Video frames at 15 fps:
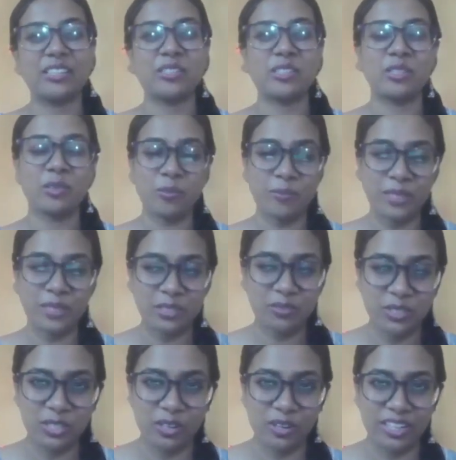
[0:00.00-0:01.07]
you so much
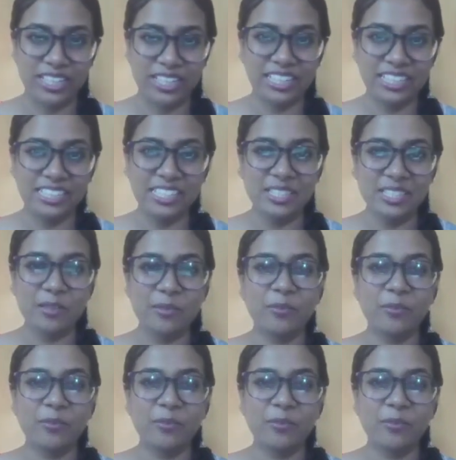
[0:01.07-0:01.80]
for joining us.